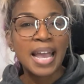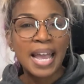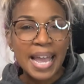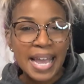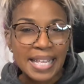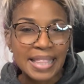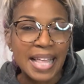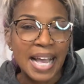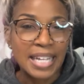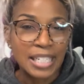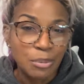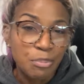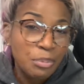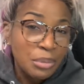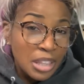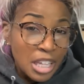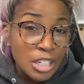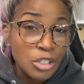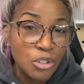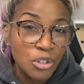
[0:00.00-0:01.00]
And that's
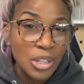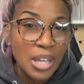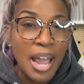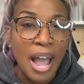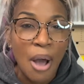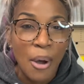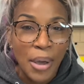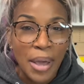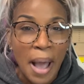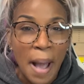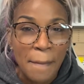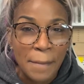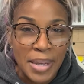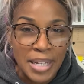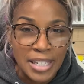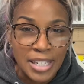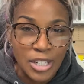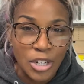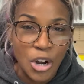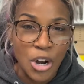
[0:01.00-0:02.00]
literally how I got
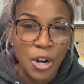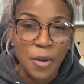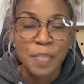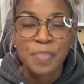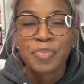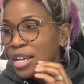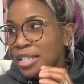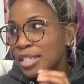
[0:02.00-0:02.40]
my start.